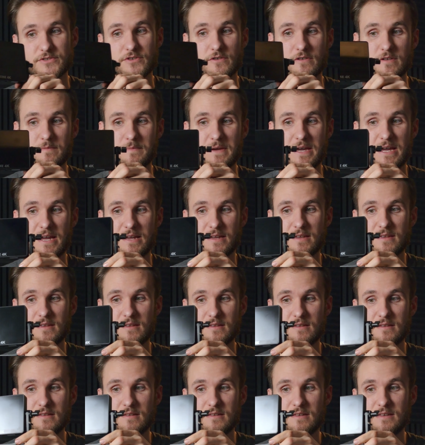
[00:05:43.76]
turn it back
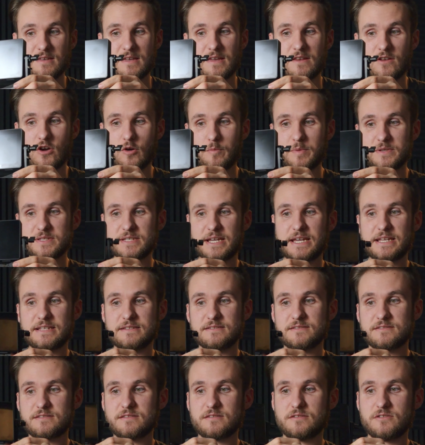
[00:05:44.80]
and hope it
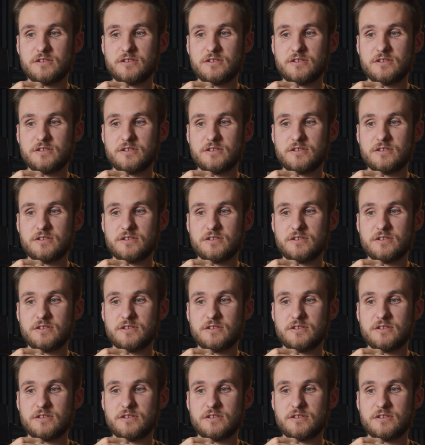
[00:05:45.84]
tightens.